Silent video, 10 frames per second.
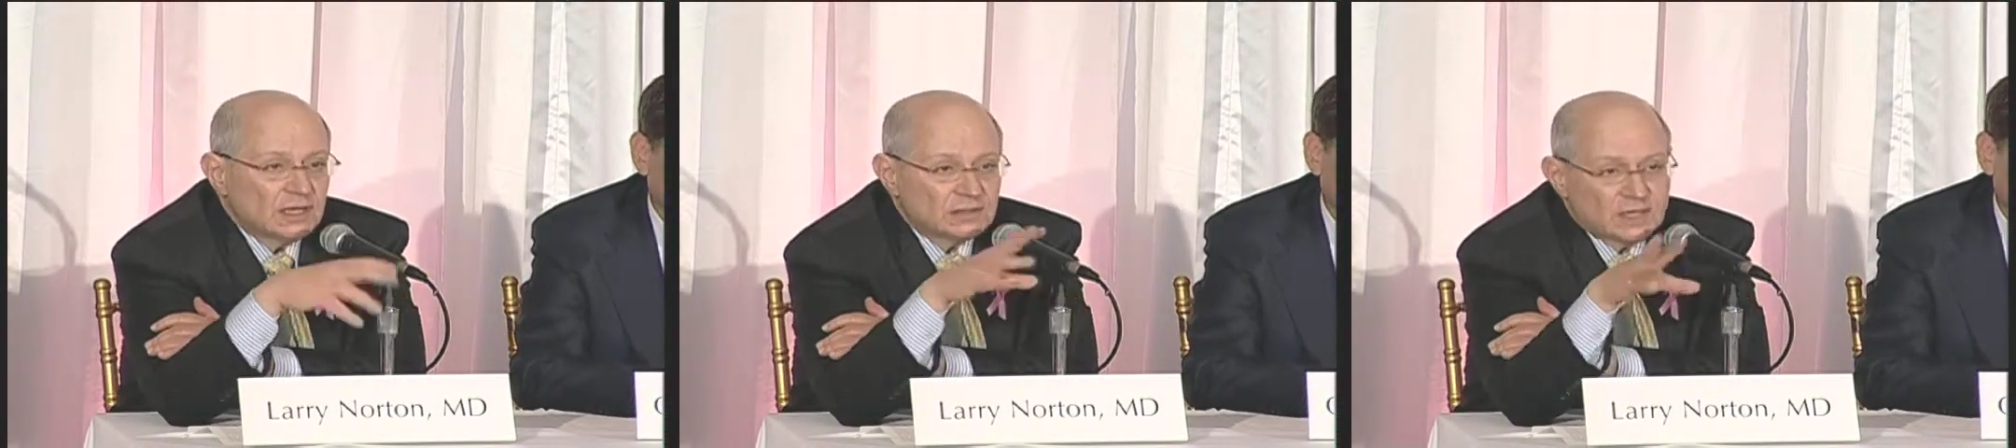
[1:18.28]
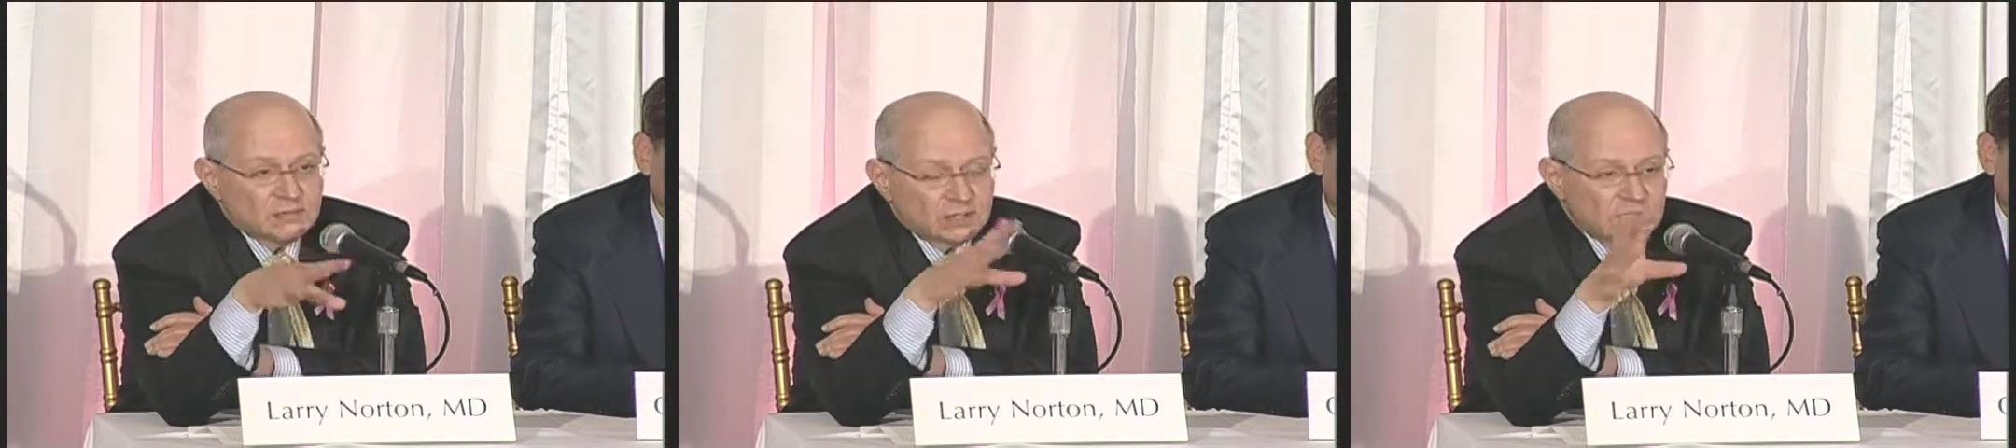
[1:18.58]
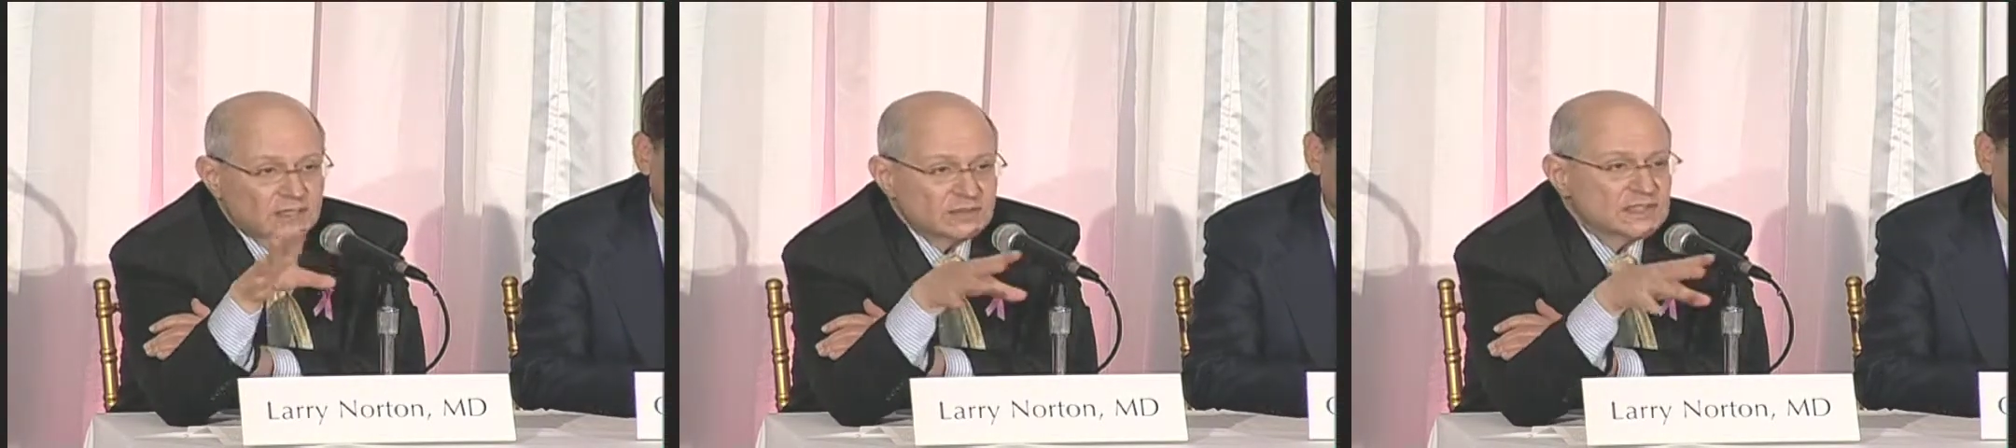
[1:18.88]
i want to
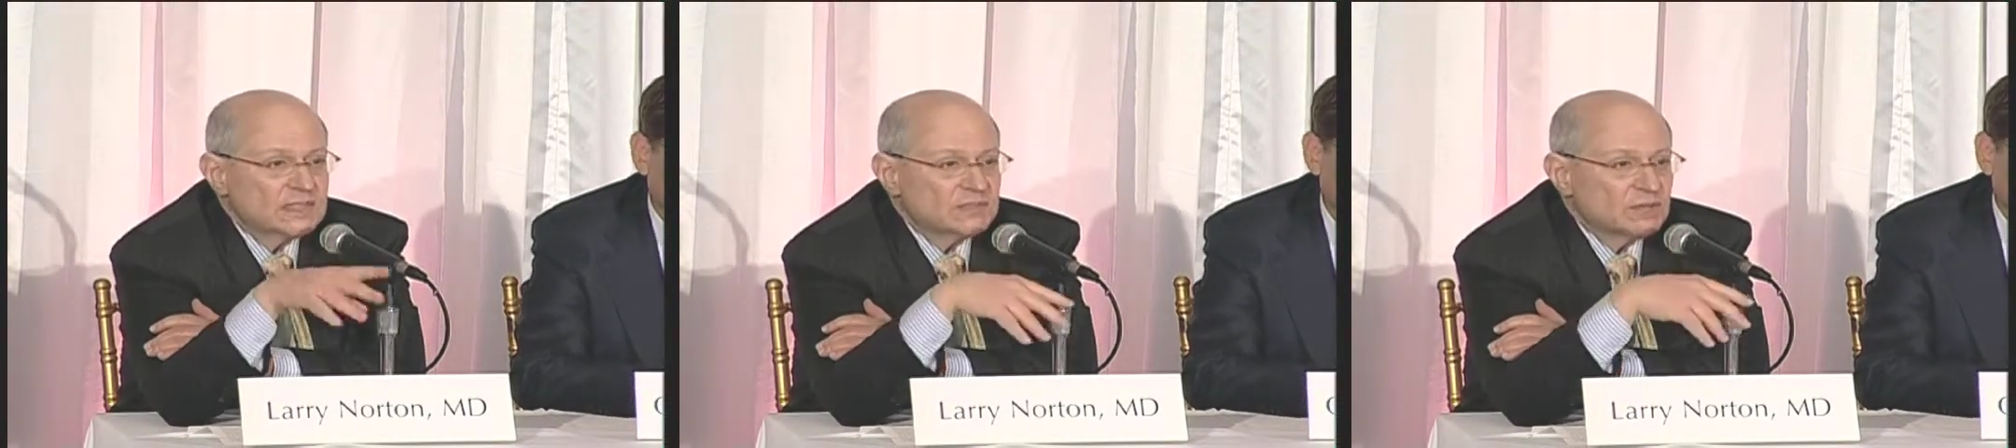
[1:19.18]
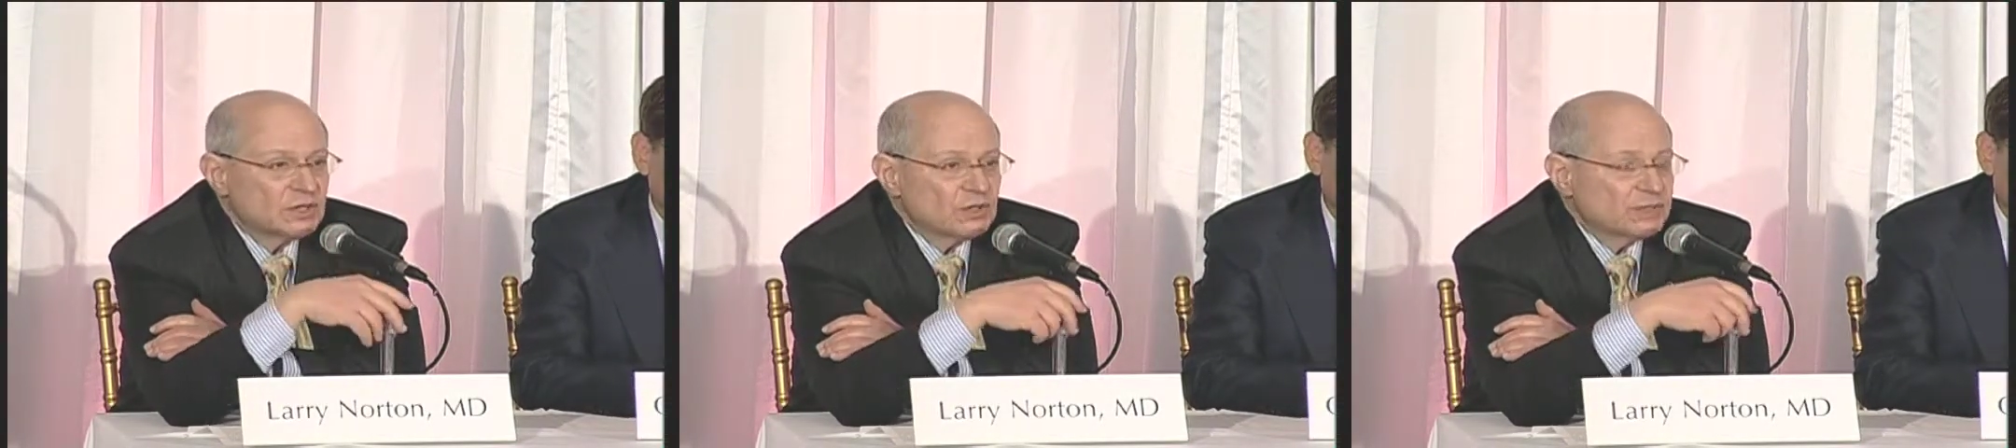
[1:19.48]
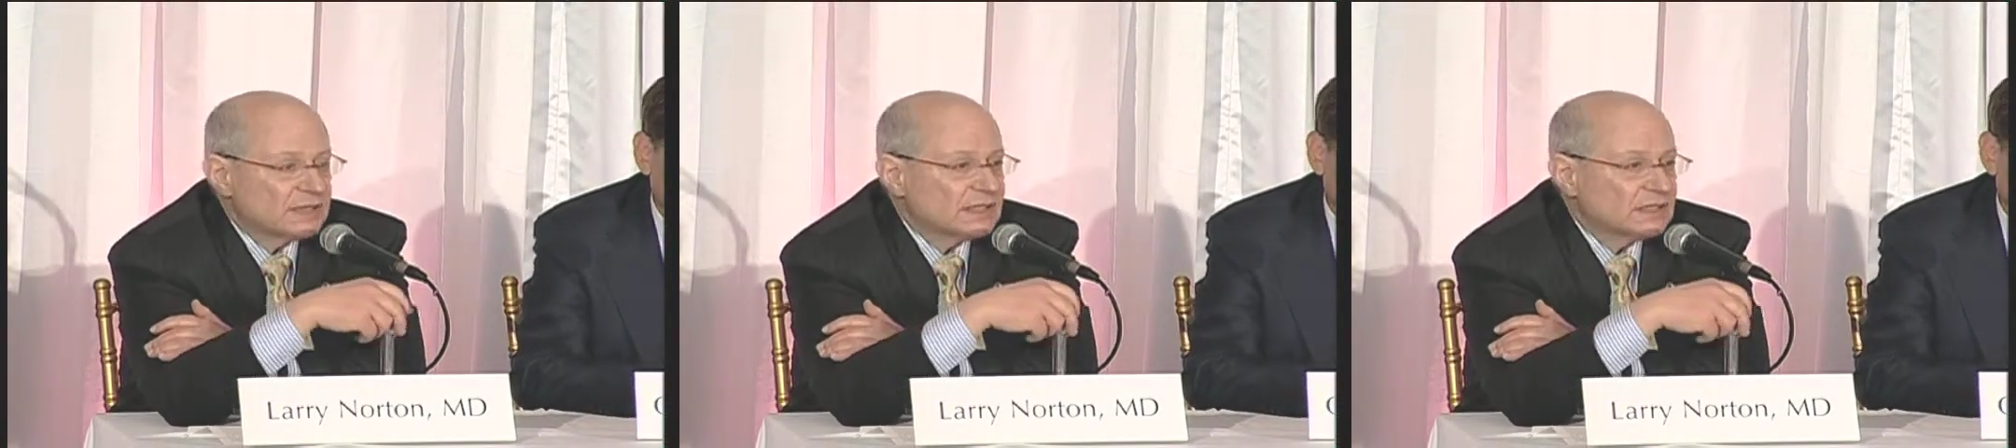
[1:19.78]
give a sentence of my own
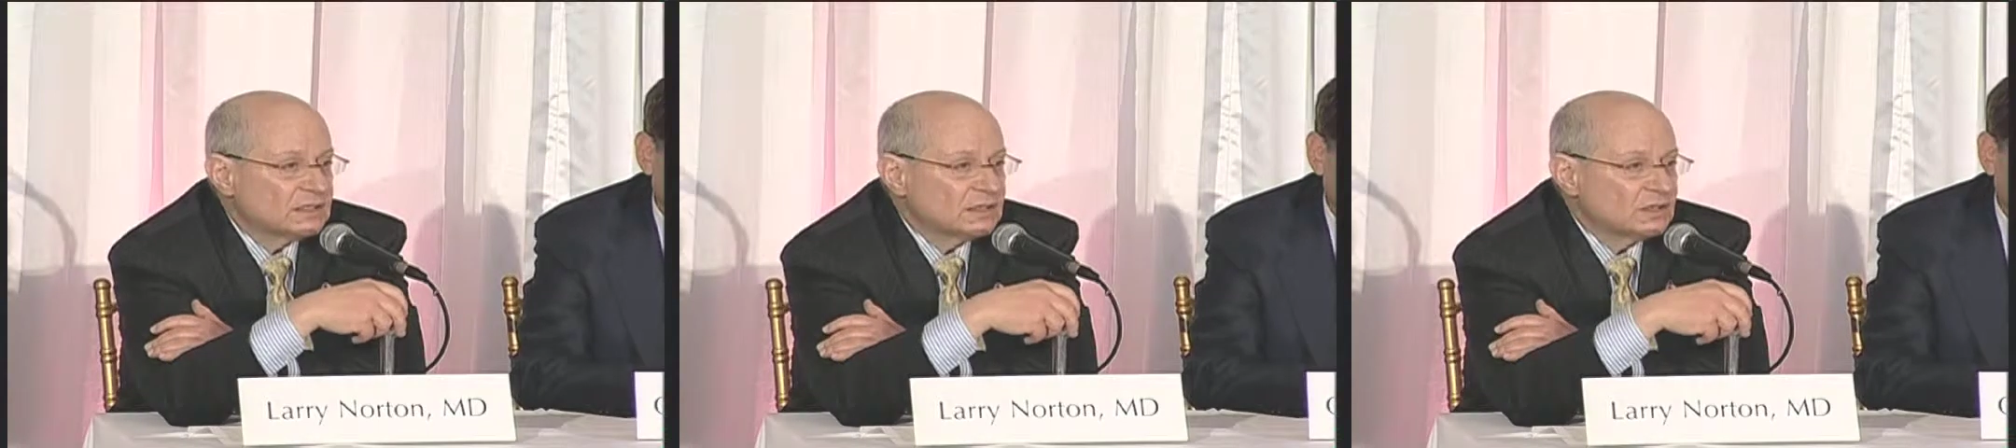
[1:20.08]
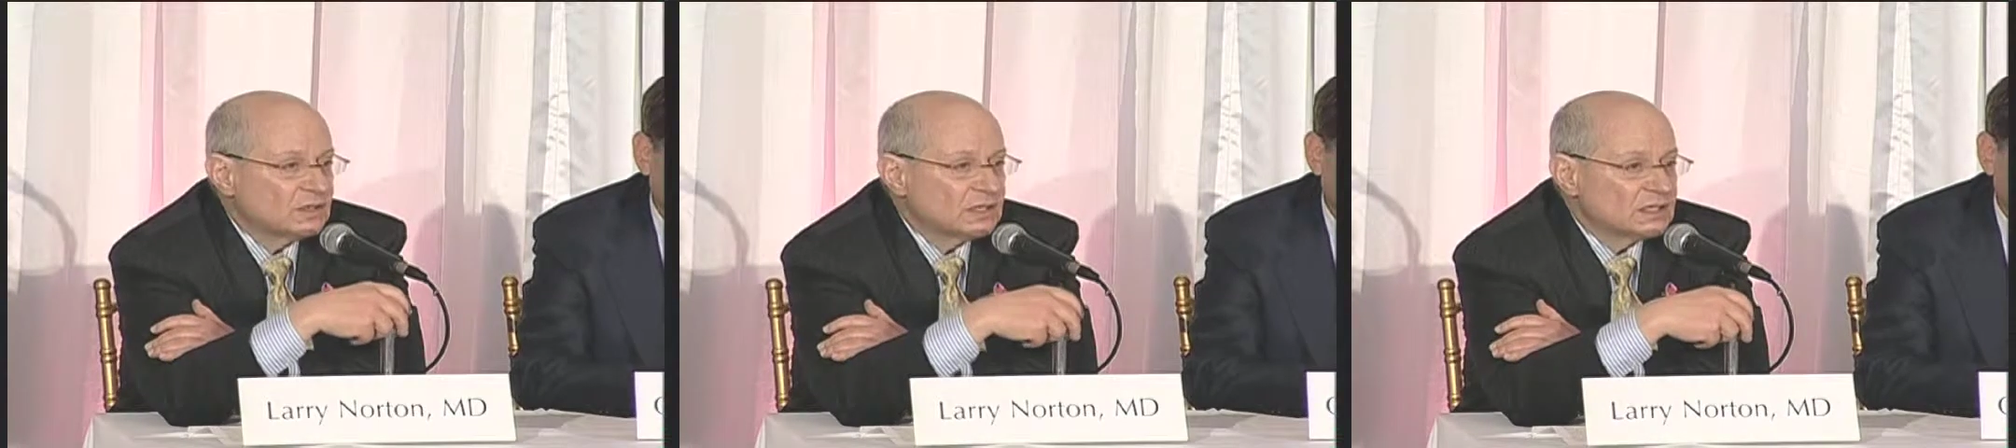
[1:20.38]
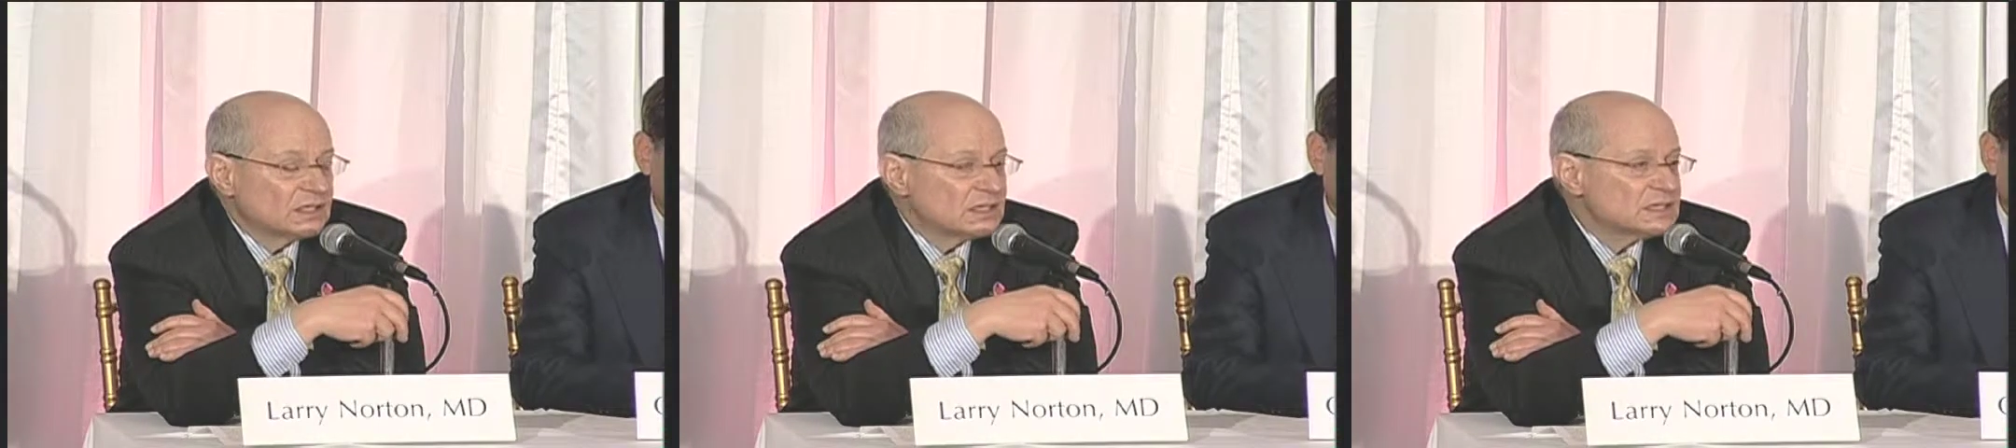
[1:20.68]
about that you know,
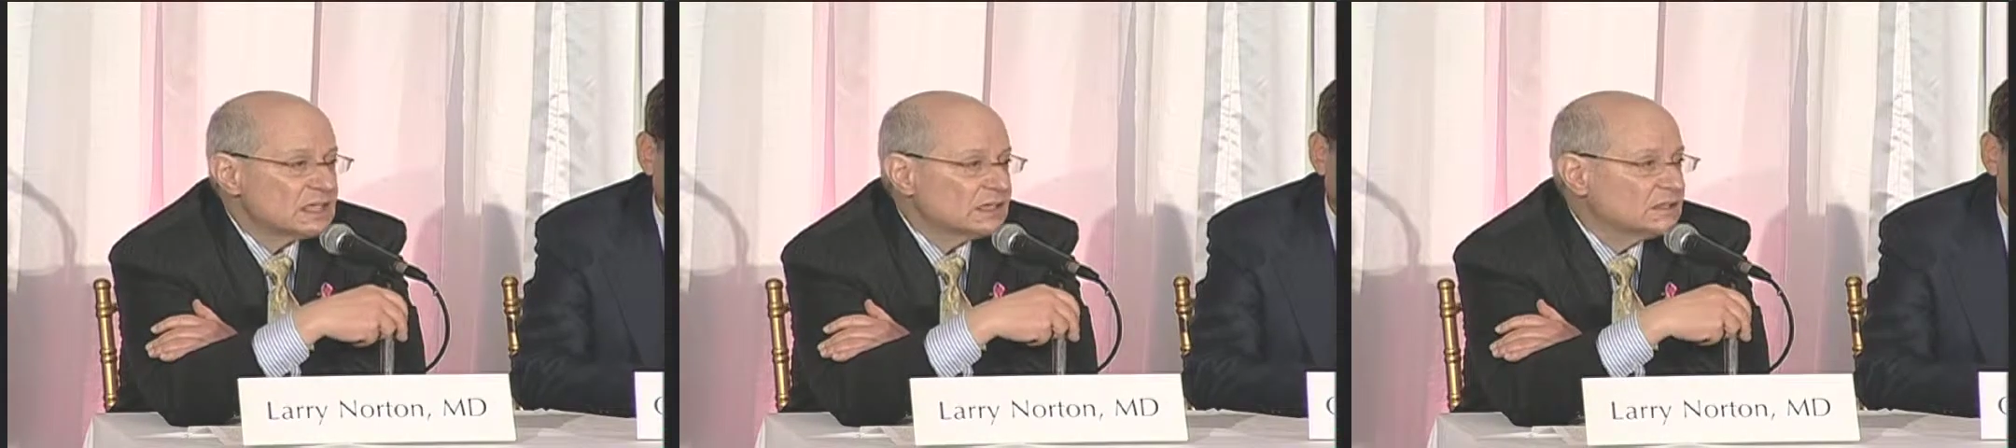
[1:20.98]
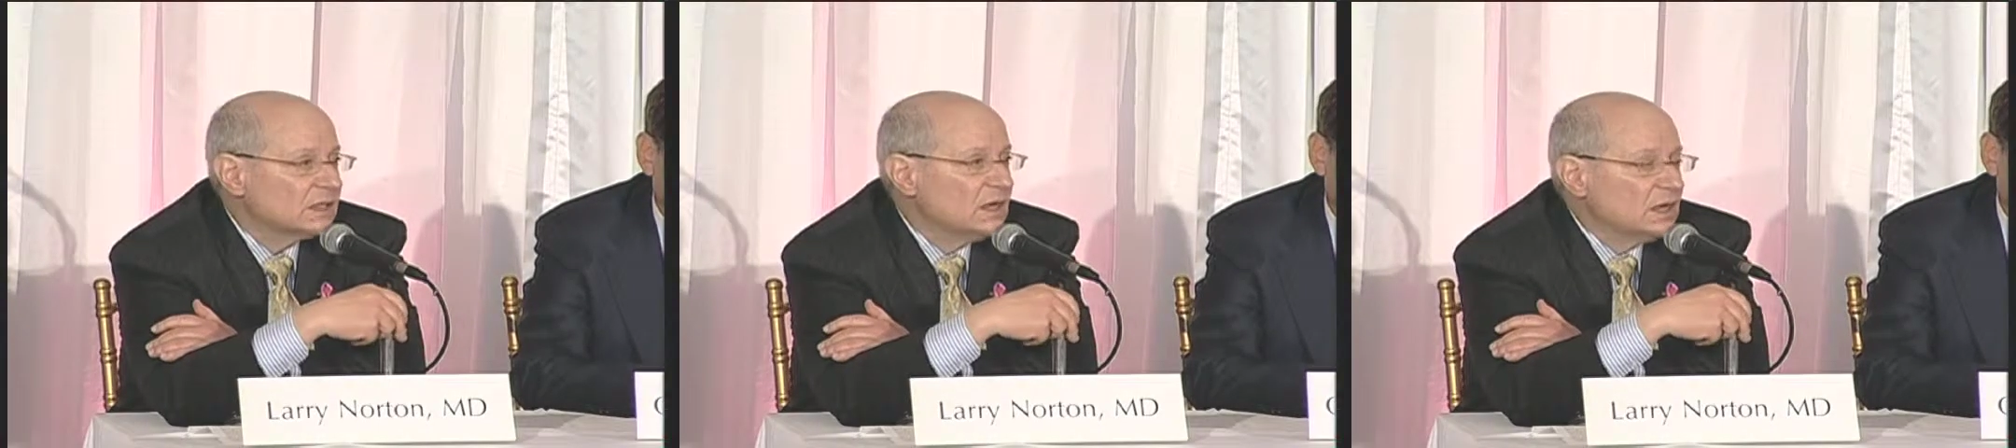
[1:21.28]
in, in a second.